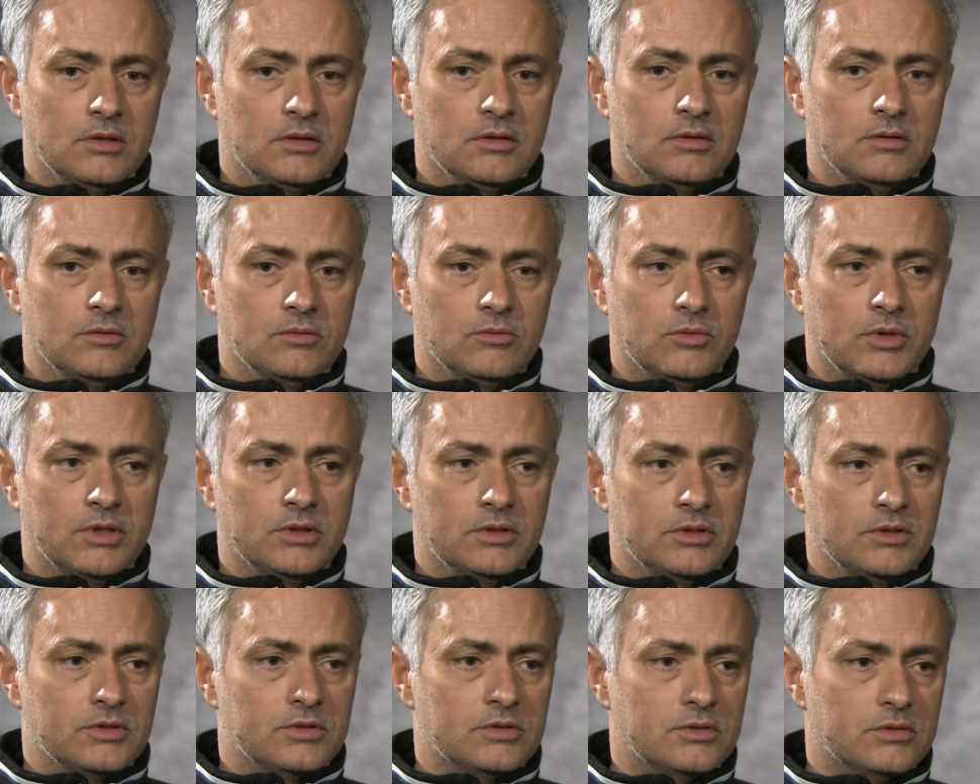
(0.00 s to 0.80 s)
when
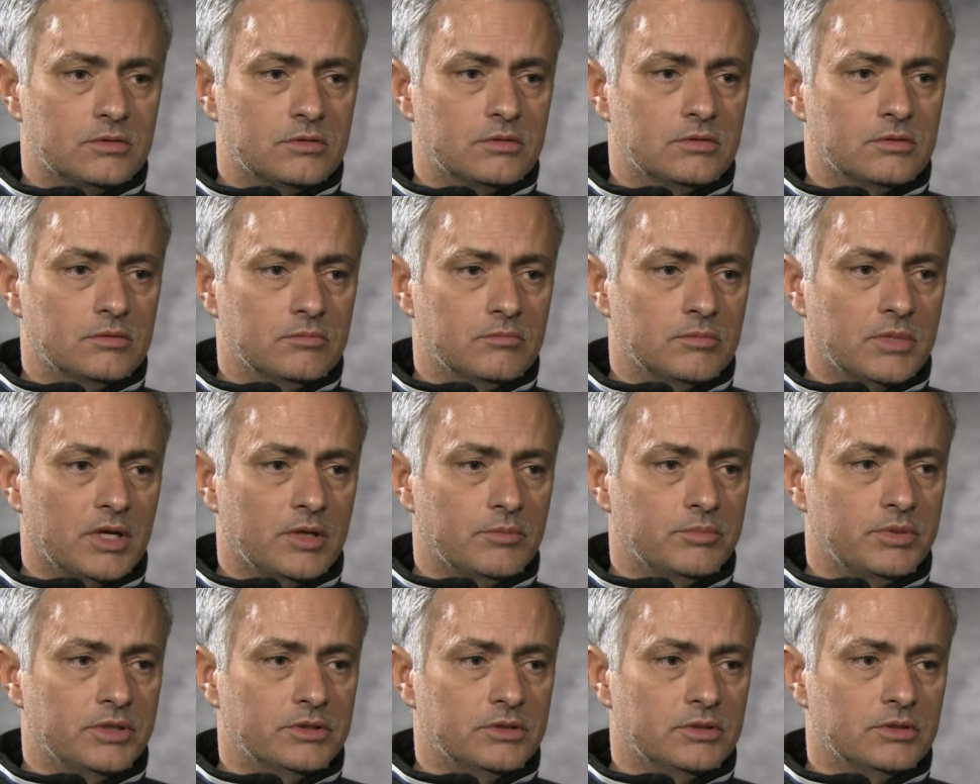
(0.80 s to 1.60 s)
in my
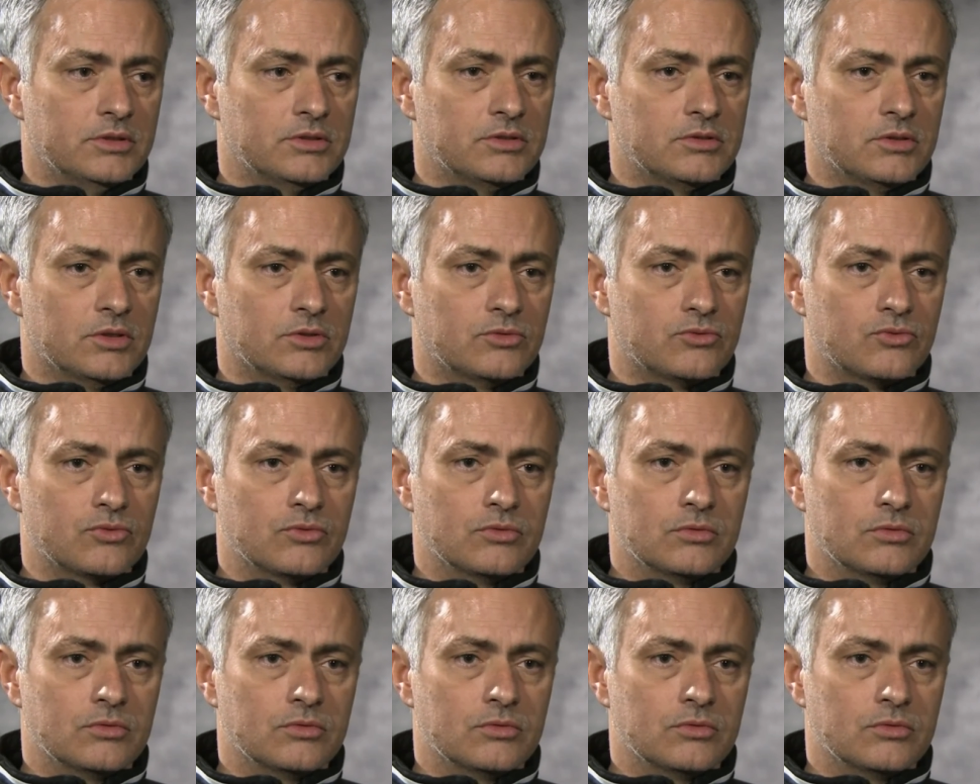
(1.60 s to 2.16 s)
opinion is not true.